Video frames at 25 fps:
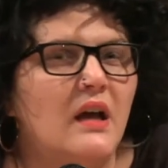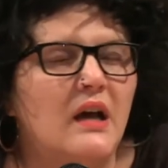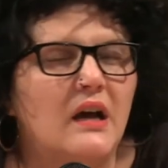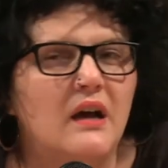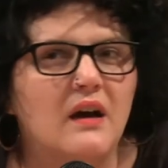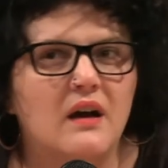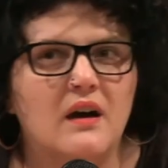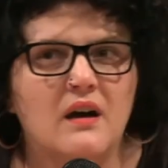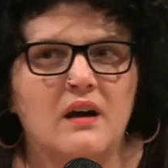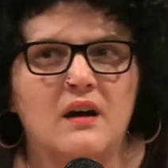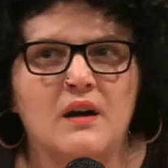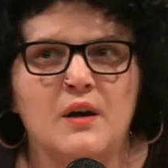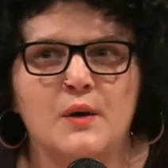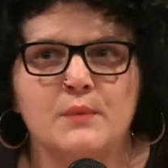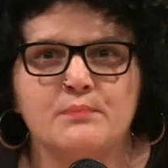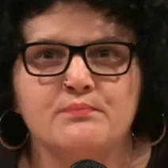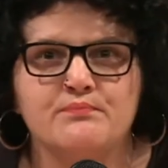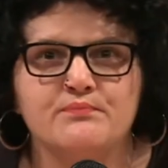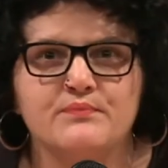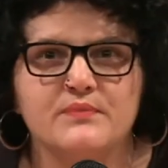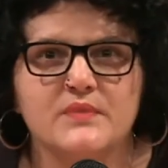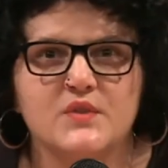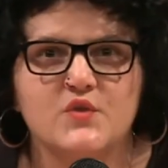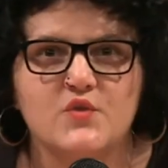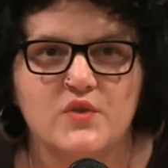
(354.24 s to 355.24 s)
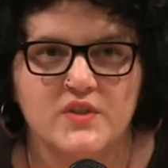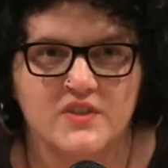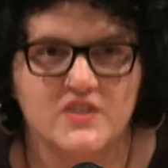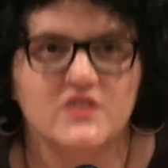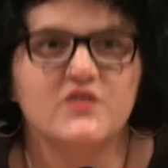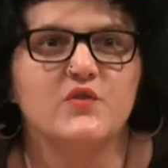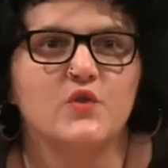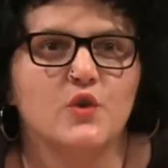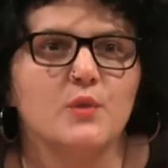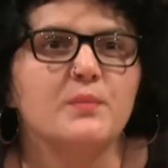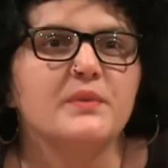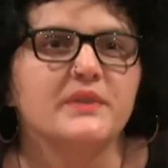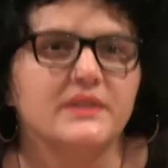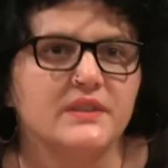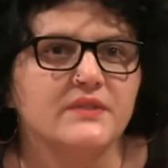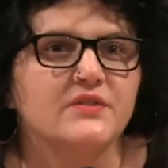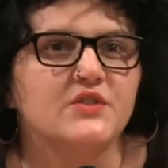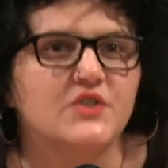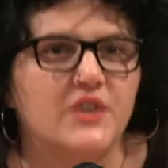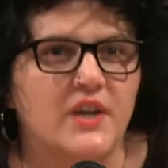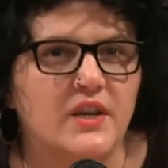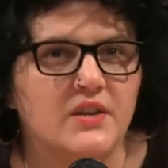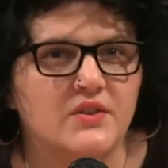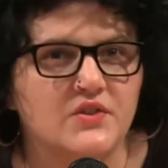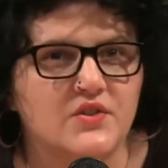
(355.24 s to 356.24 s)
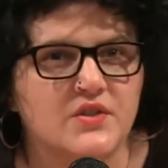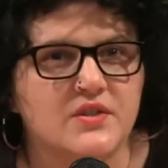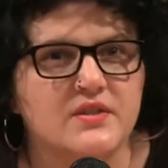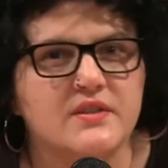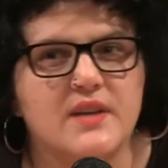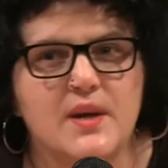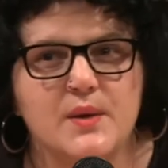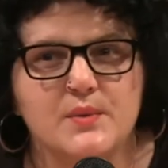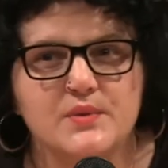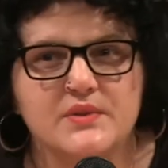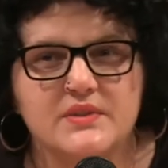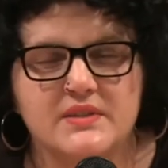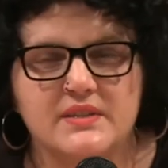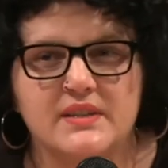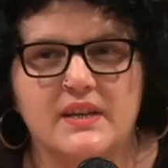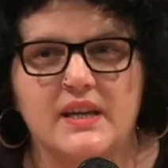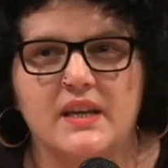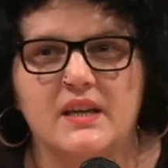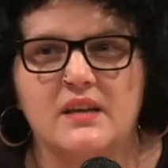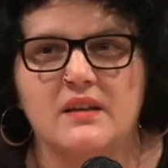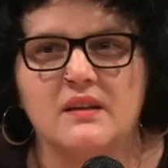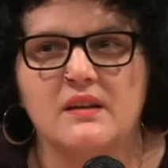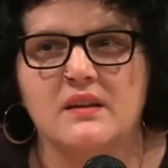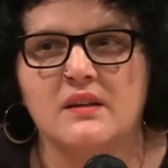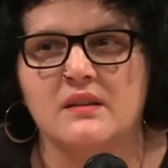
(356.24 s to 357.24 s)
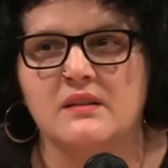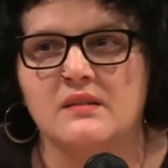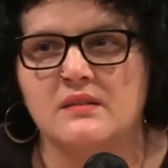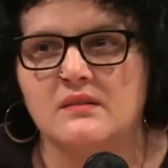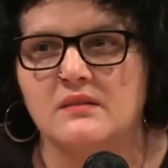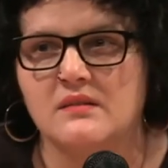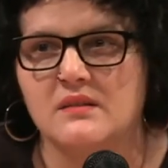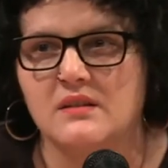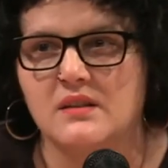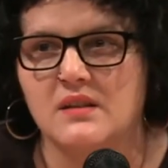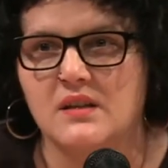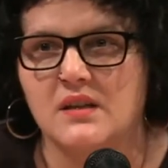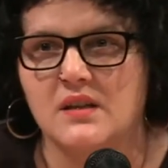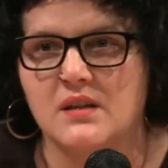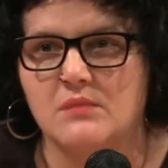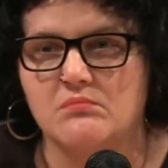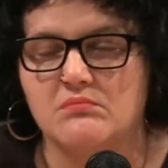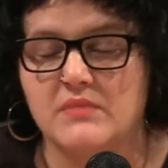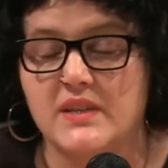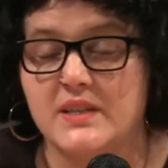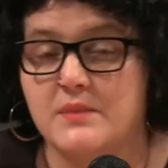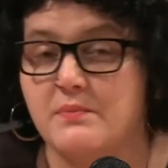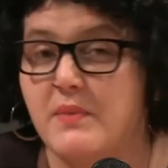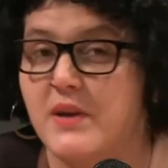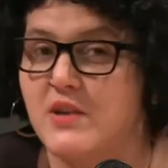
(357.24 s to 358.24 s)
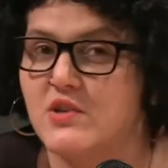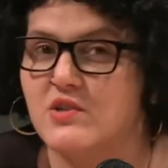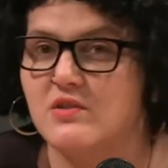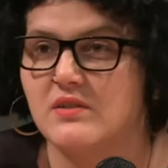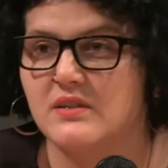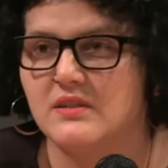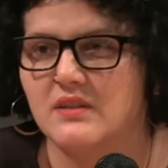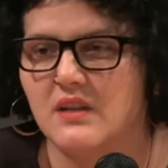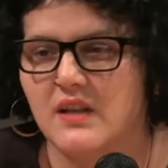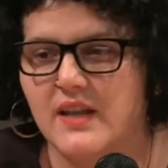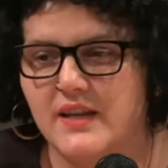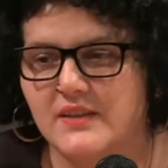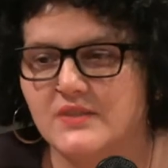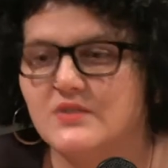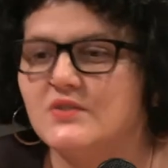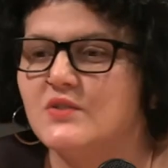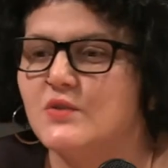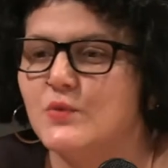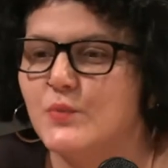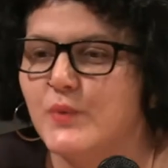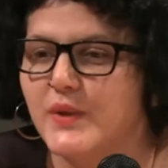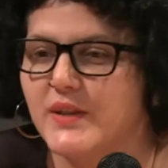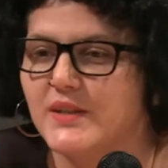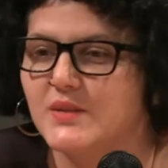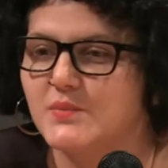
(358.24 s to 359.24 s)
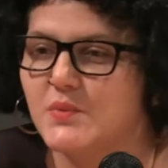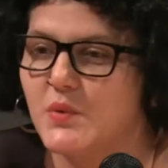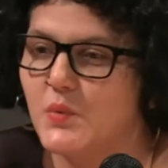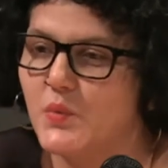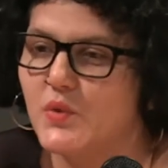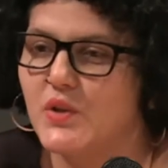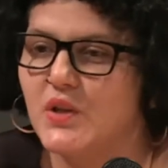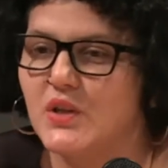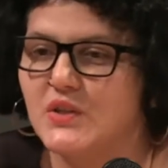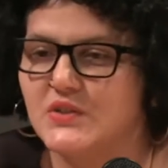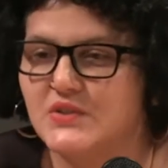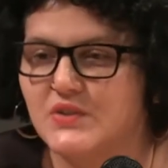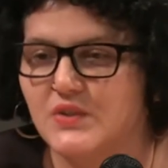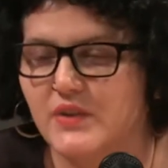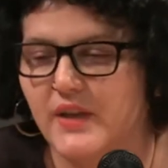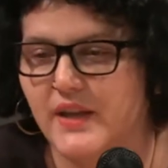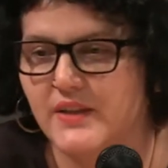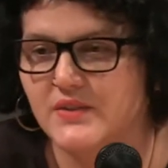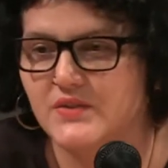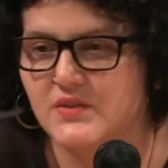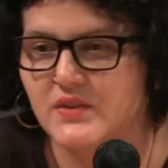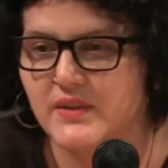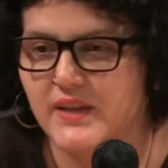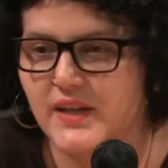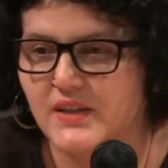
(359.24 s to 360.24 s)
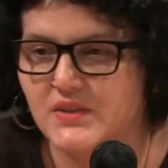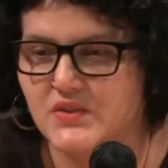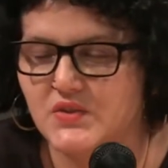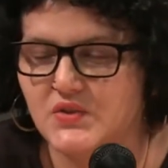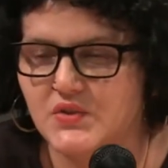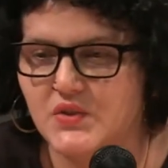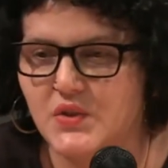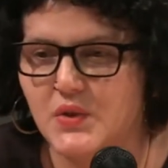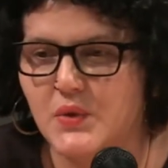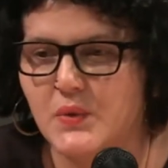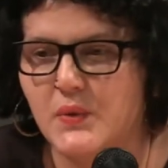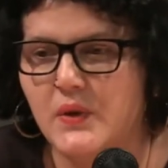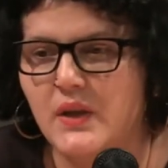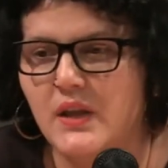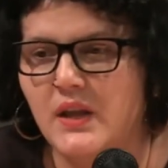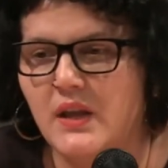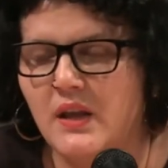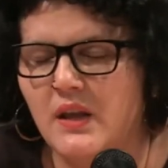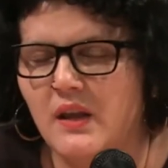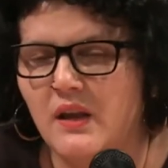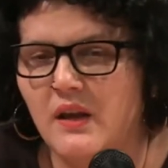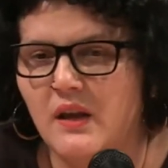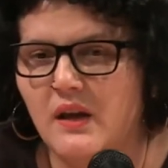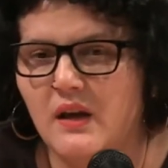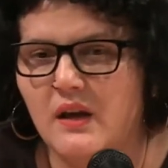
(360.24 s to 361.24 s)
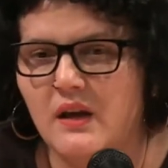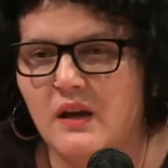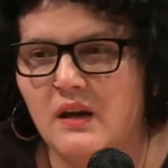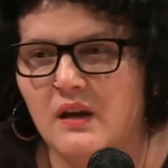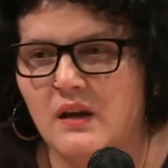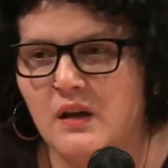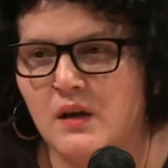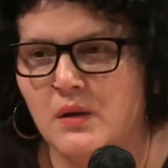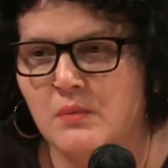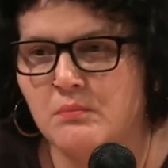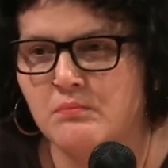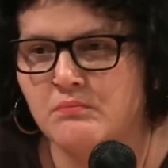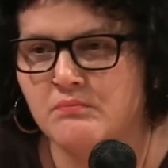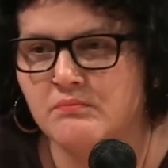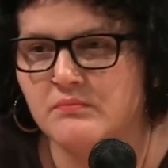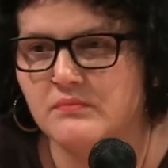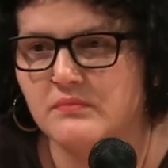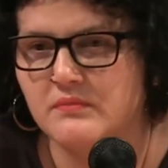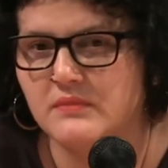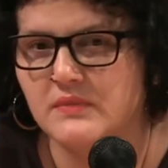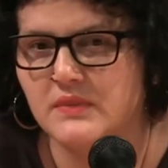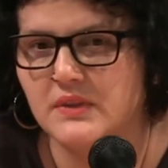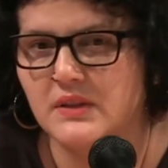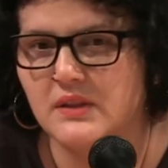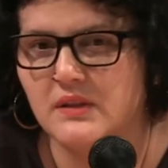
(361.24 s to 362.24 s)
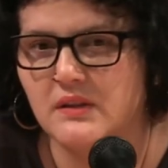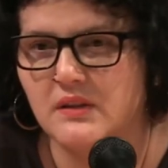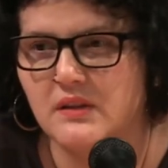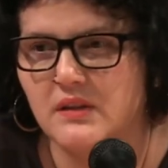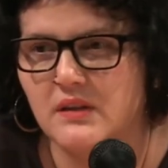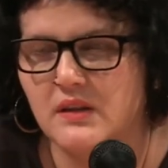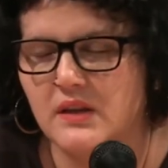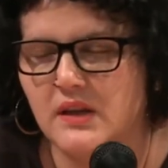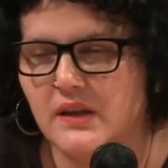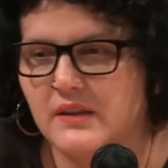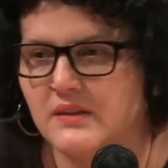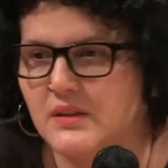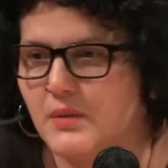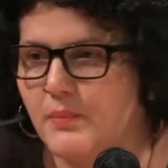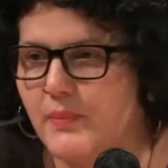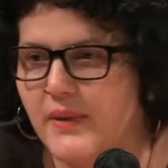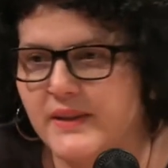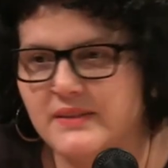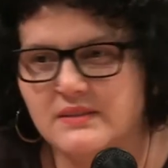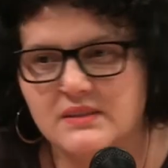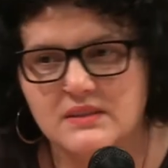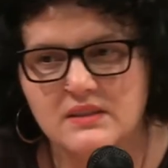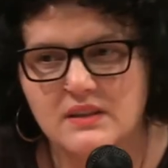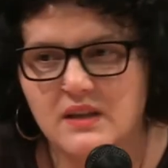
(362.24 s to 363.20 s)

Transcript: transformative changes, I would say, in, especially in the last 2 weeks, but we'll also get to that. So independent